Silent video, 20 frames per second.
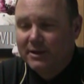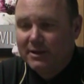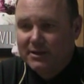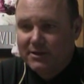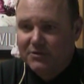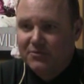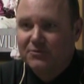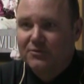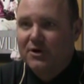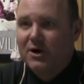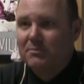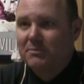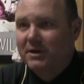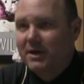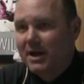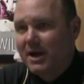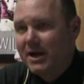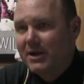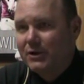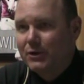You fall
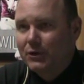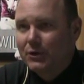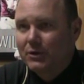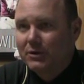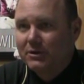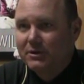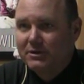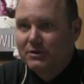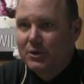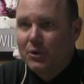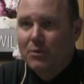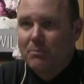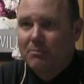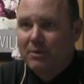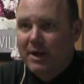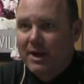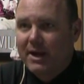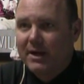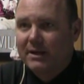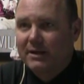behind early, don't
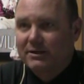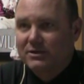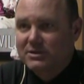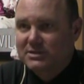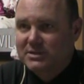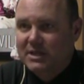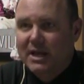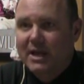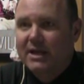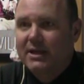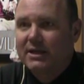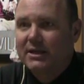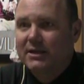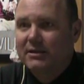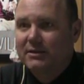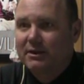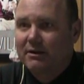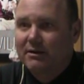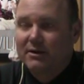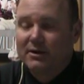panic. Just hang
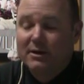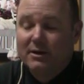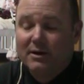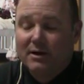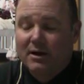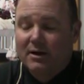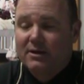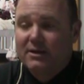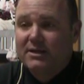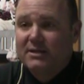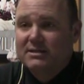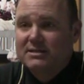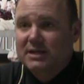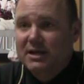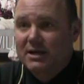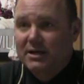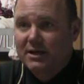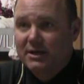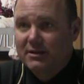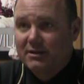in there. Our kids
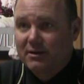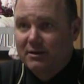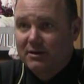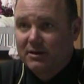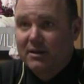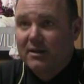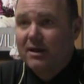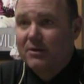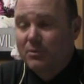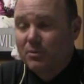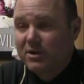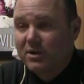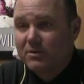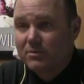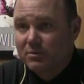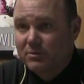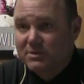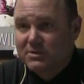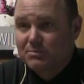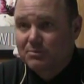hung in there. Now that
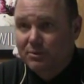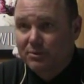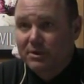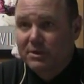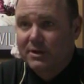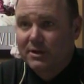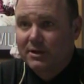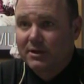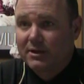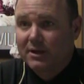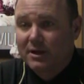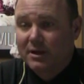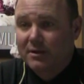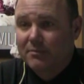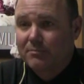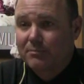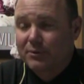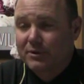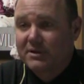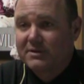wind was pretty
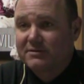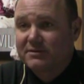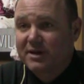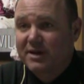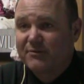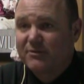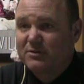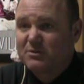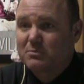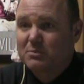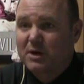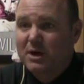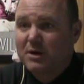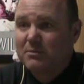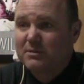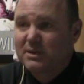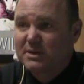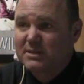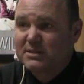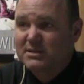tough. It's
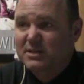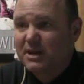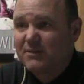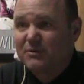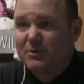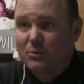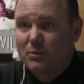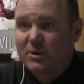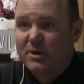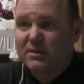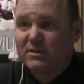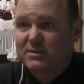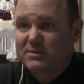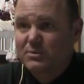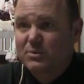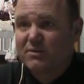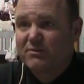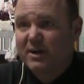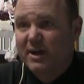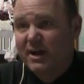probably as tough a wind as
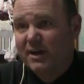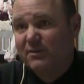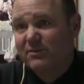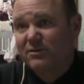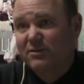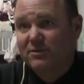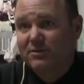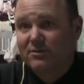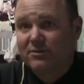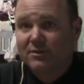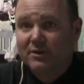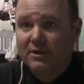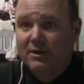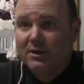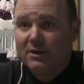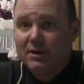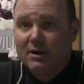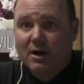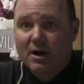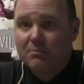we've had since
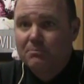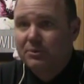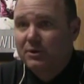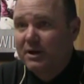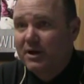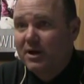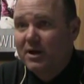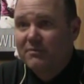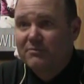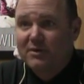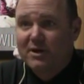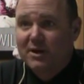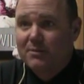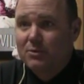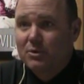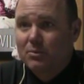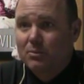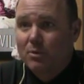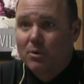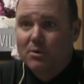our playoff game
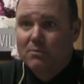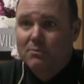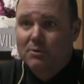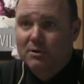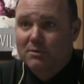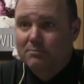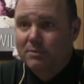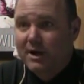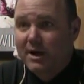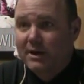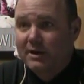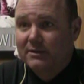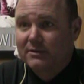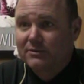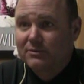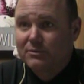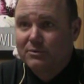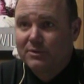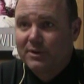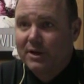with Wartburg back in
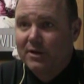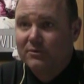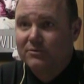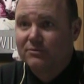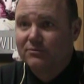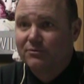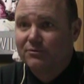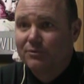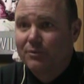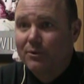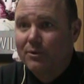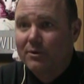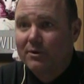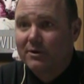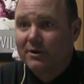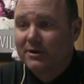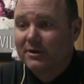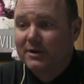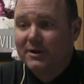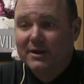
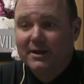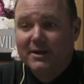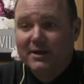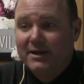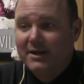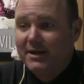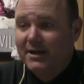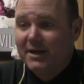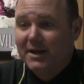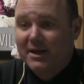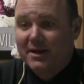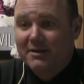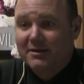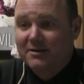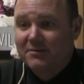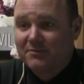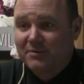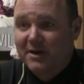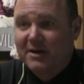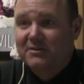2004. And
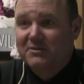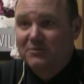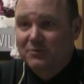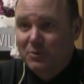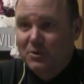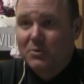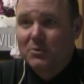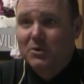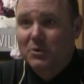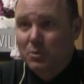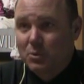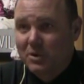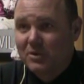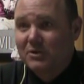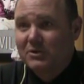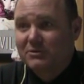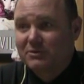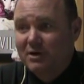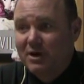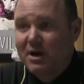in fact, if we would have won
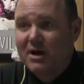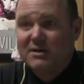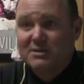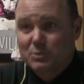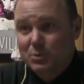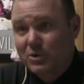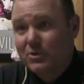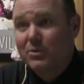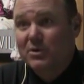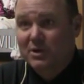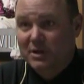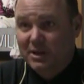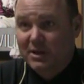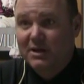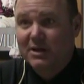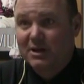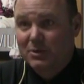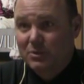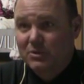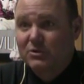the toss, we were going to
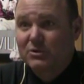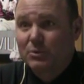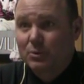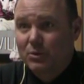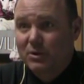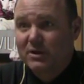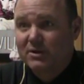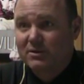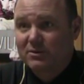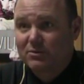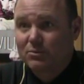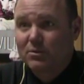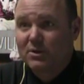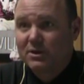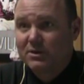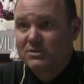kick with the wind as well,